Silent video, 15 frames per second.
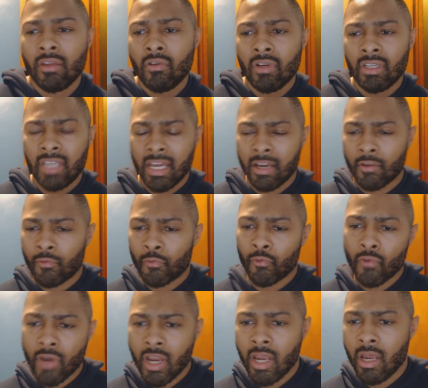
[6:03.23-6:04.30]
you can take a
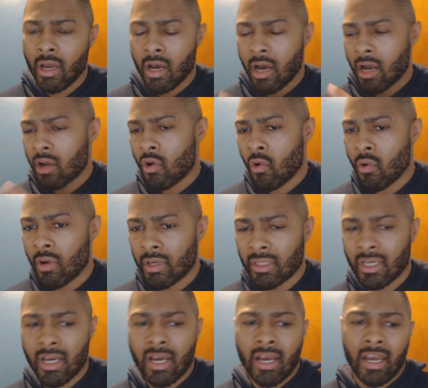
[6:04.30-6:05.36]
free uh,
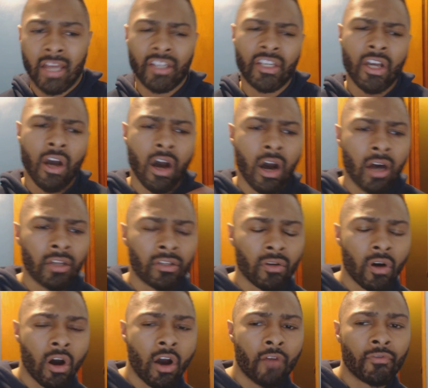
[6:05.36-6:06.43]
course. And she also
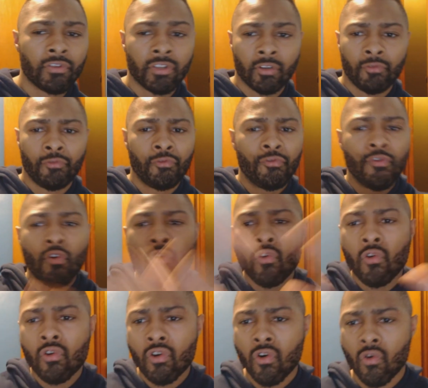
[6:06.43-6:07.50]
offers a
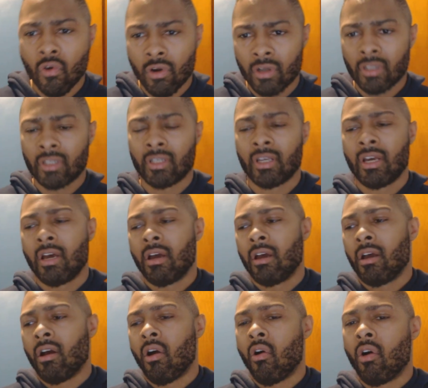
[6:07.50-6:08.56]
full course
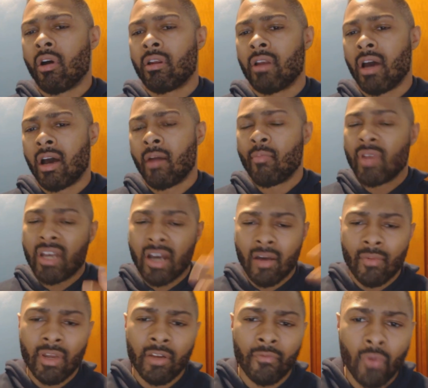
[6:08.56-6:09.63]
on uh,
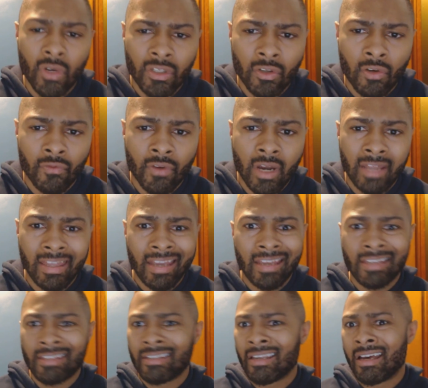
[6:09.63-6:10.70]
becoming a voiceover. I think
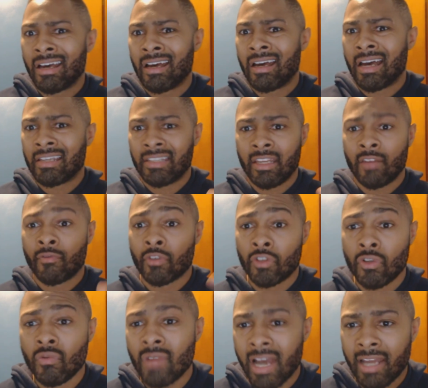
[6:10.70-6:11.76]
it's, uh, I've seen it for
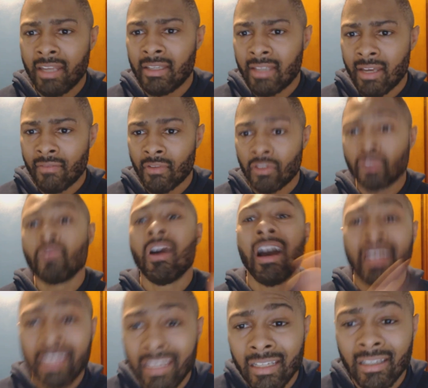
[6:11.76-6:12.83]
two ninety-seven, two
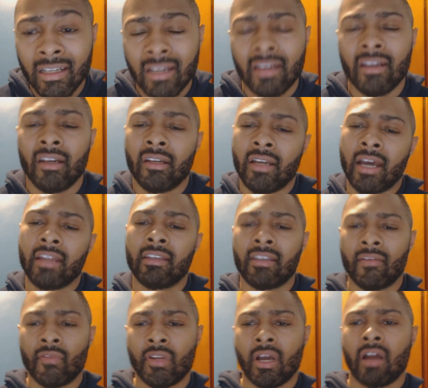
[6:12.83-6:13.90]
hundred
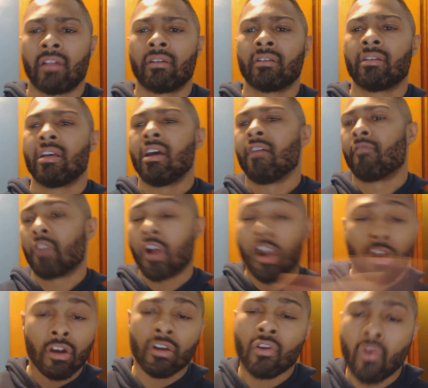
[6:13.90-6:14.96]
ninety-seven dollars for
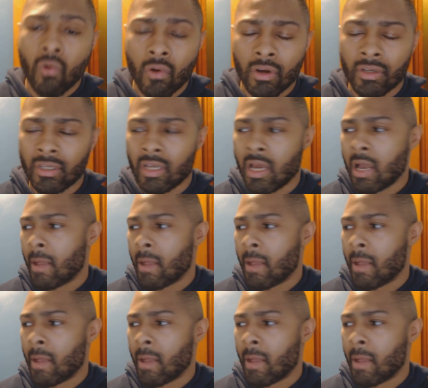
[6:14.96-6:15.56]
her course.